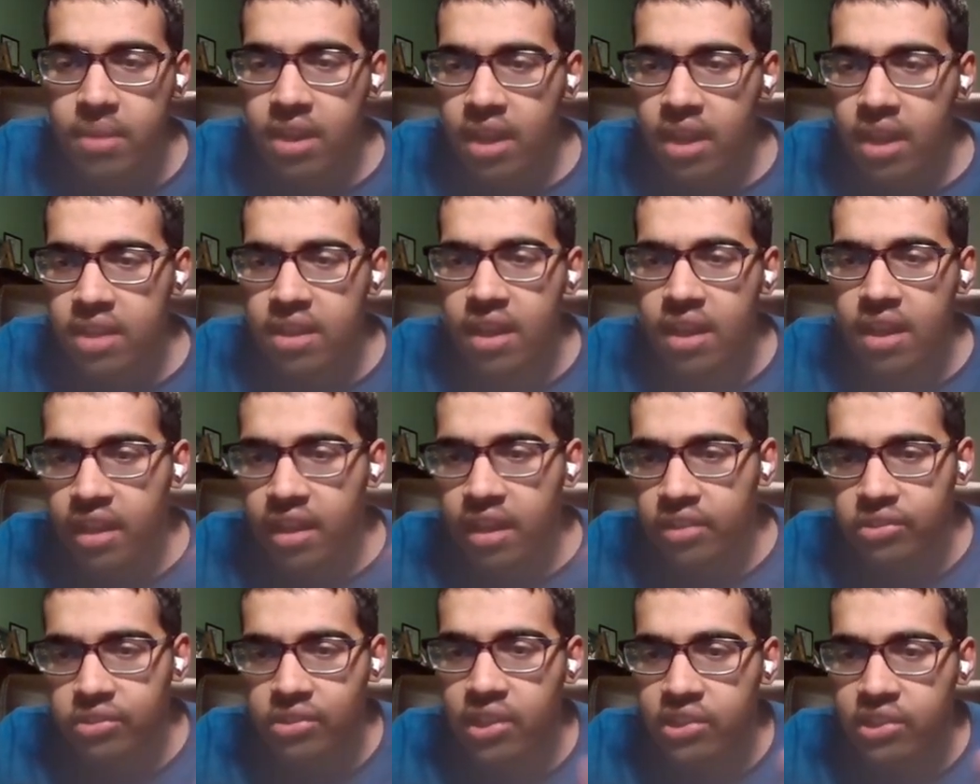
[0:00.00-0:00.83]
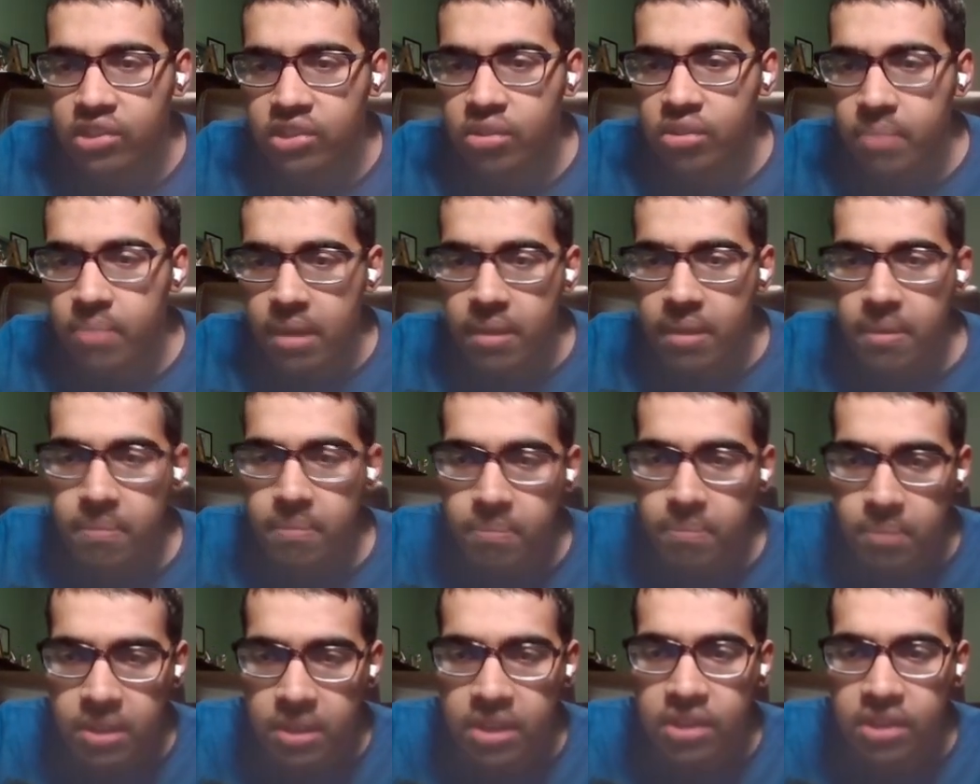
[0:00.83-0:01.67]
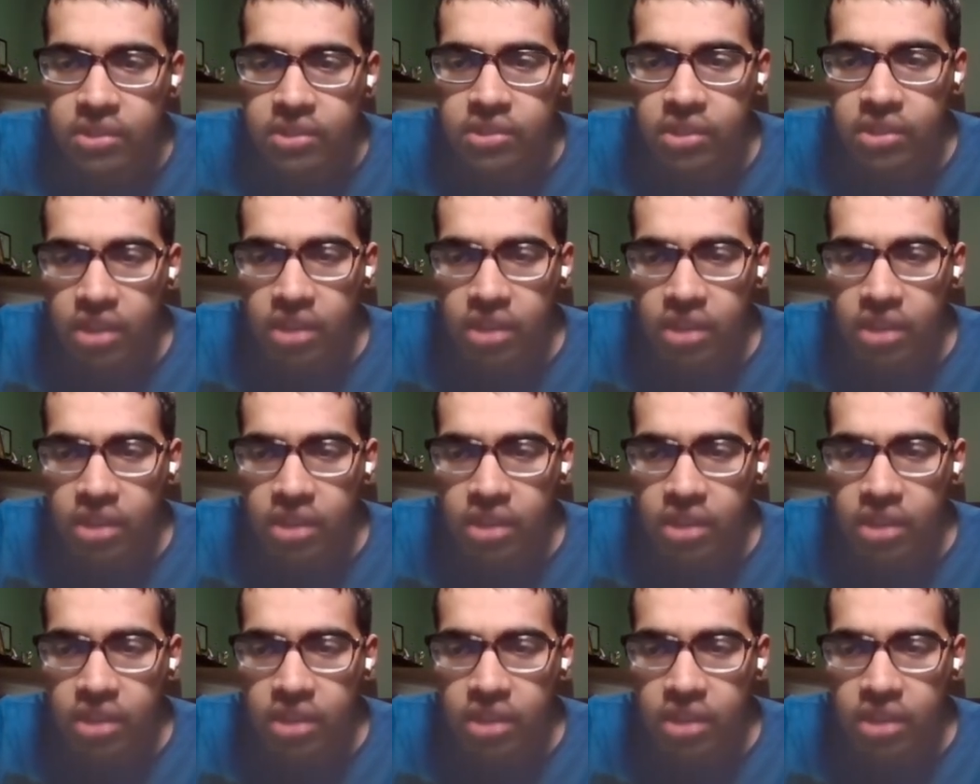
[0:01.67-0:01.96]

And yeah, I'll see you guys later, man. Peace